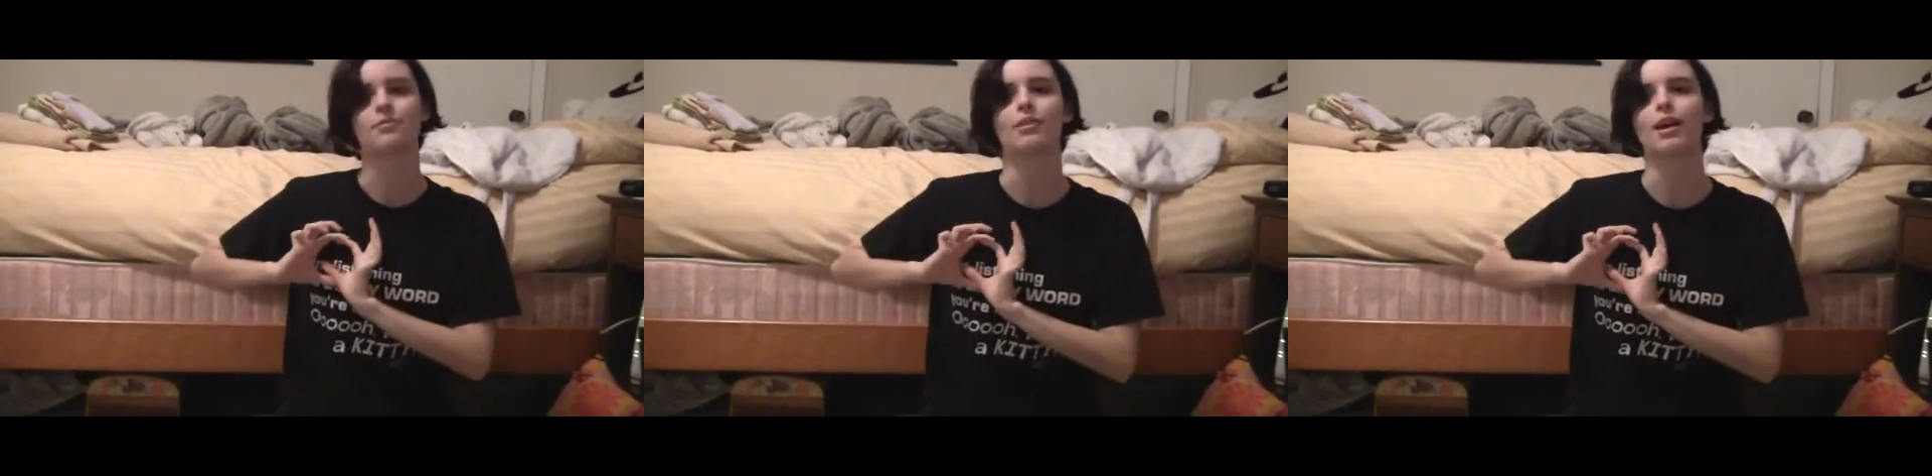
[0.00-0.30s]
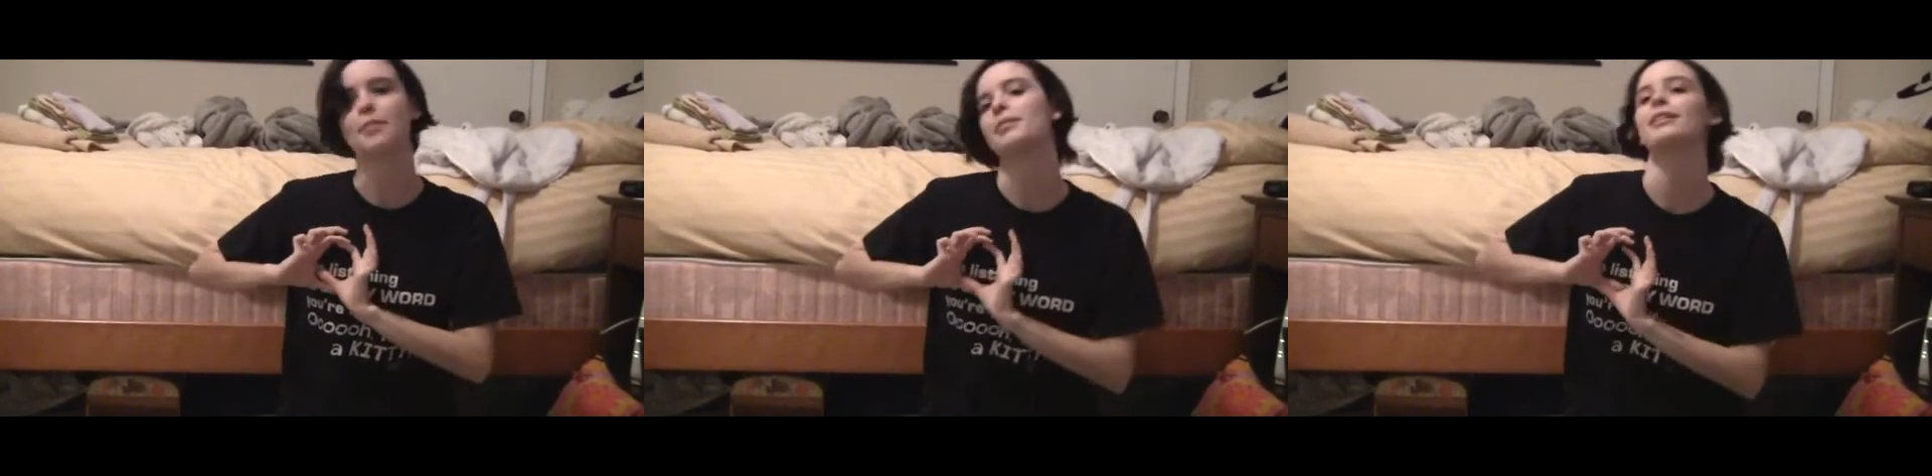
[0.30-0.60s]

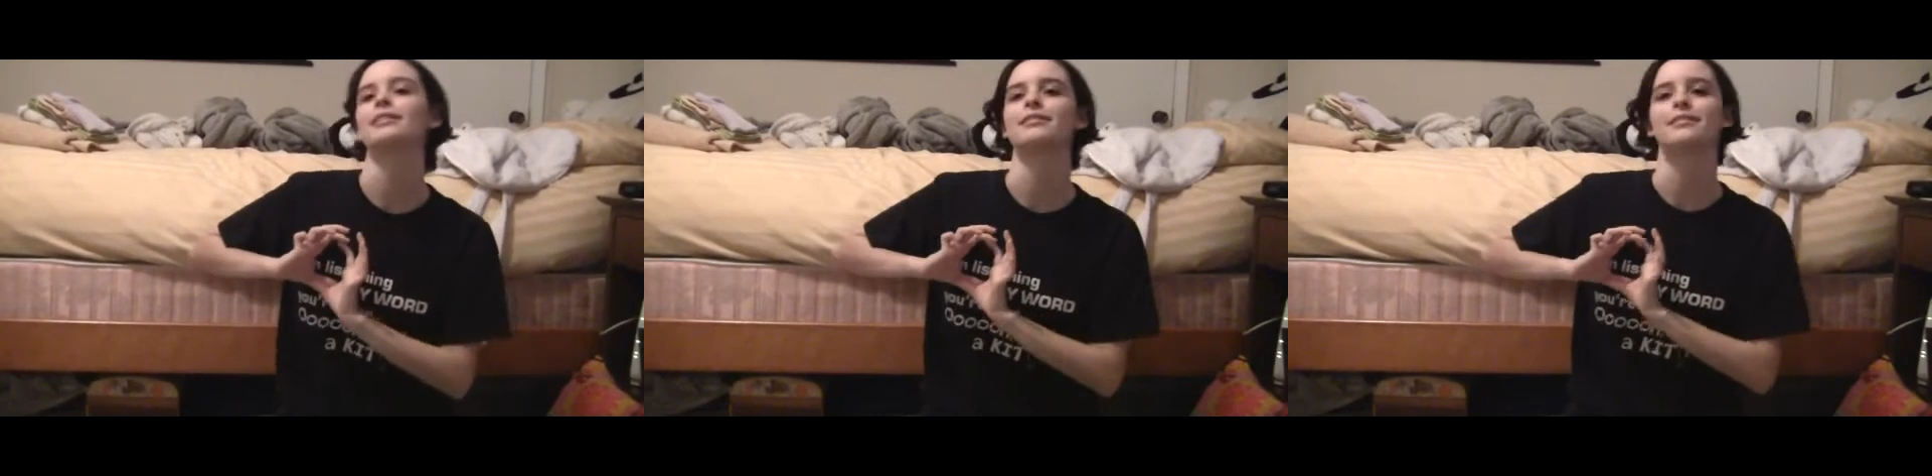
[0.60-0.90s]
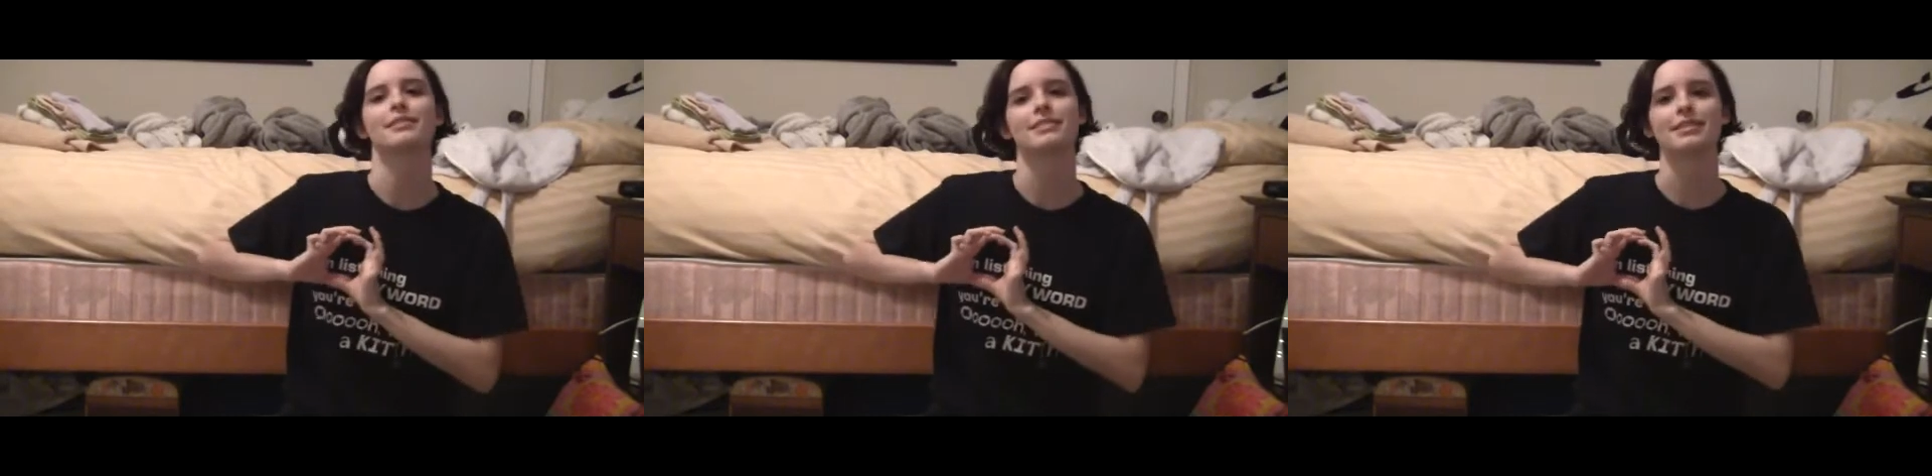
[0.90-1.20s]
Robin
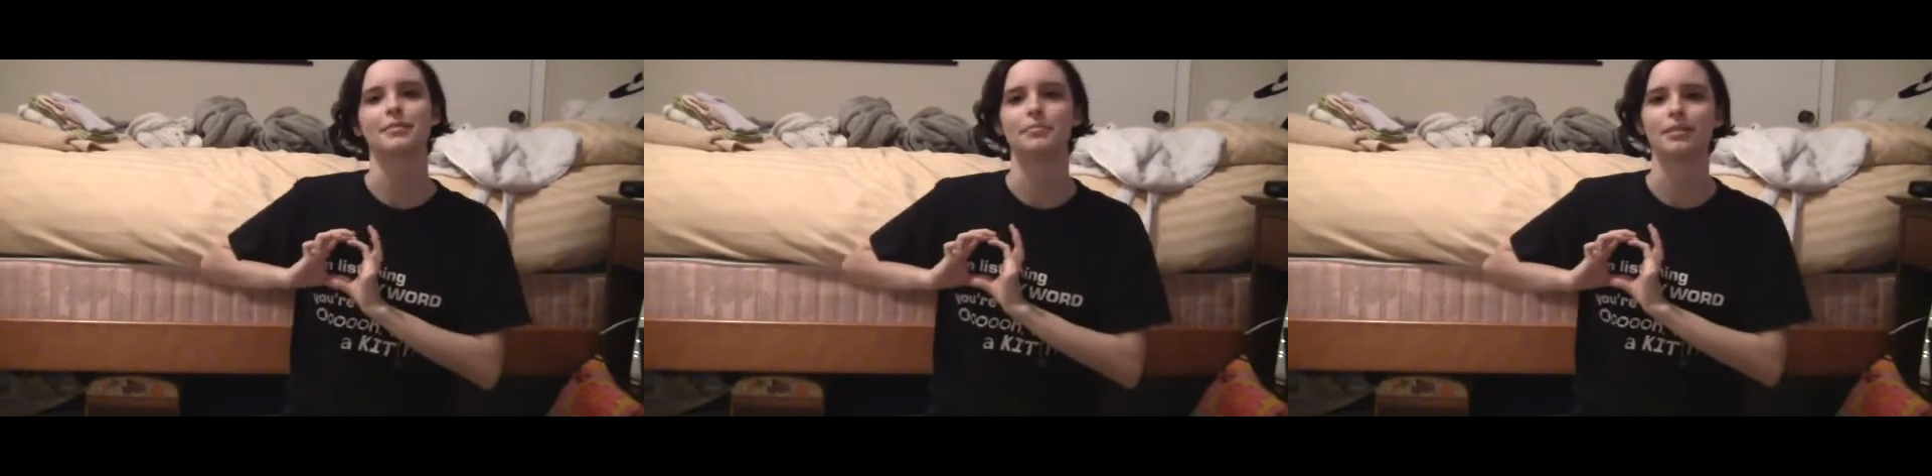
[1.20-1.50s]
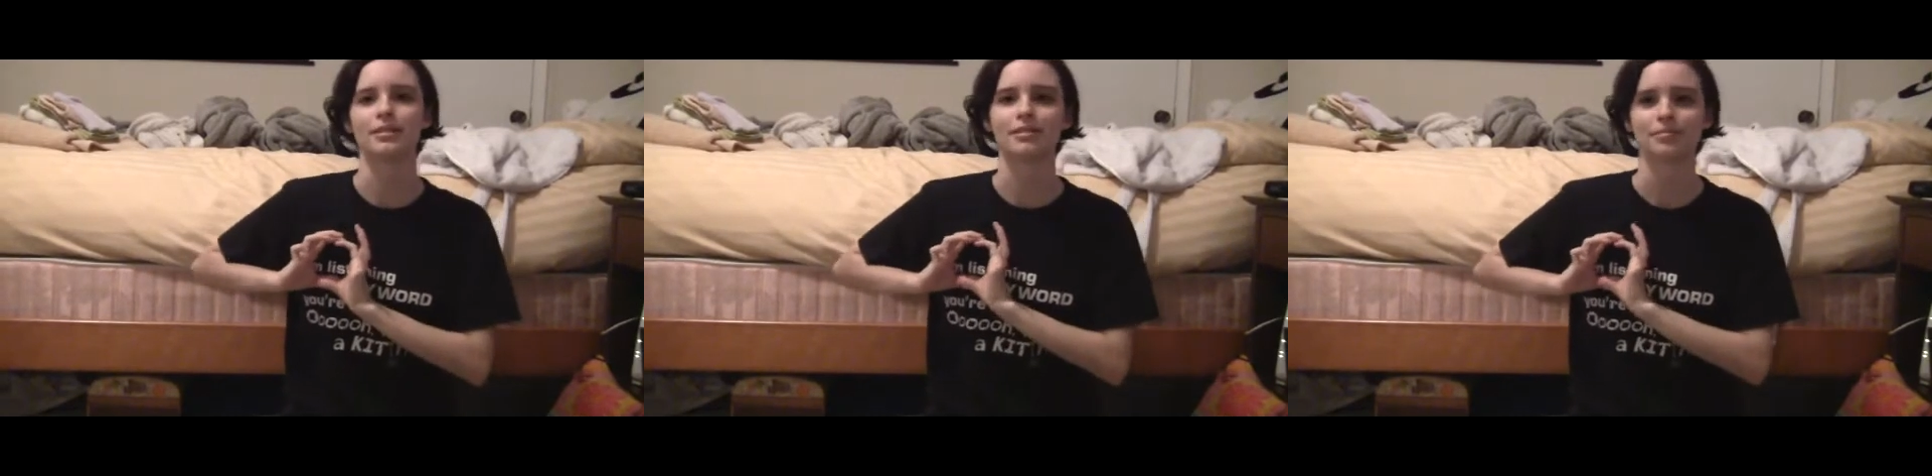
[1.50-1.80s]

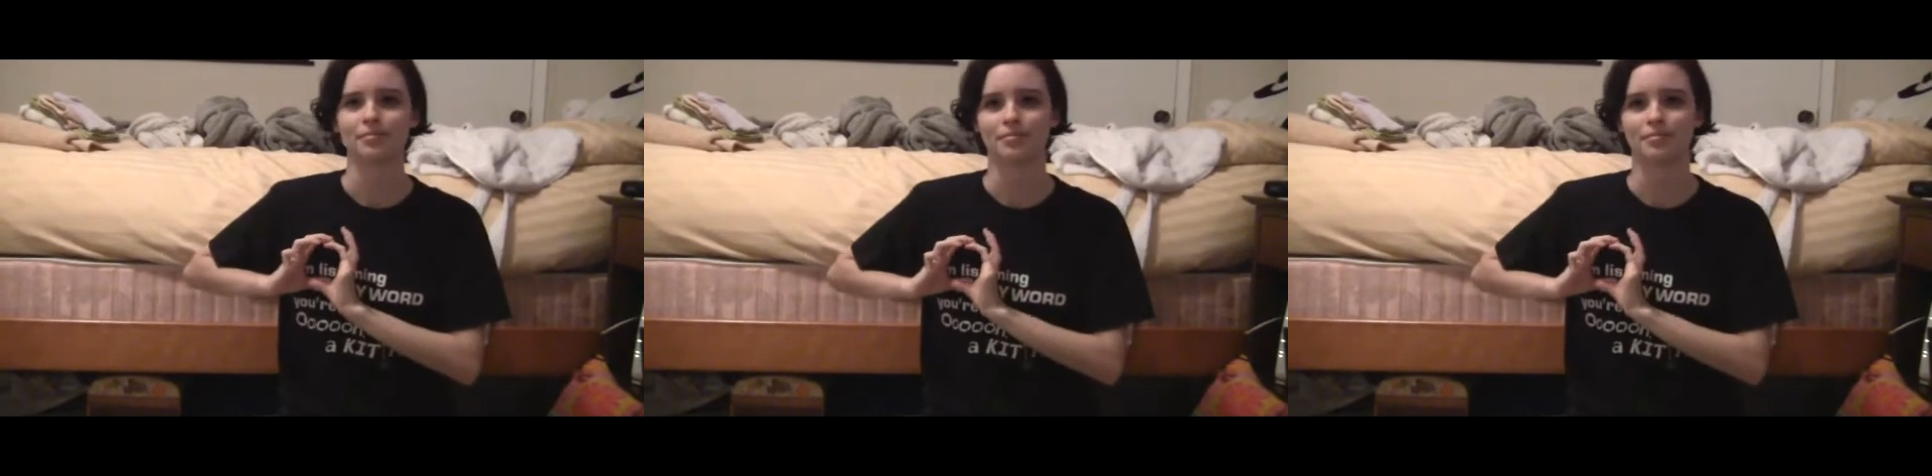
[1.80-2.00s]
symbol.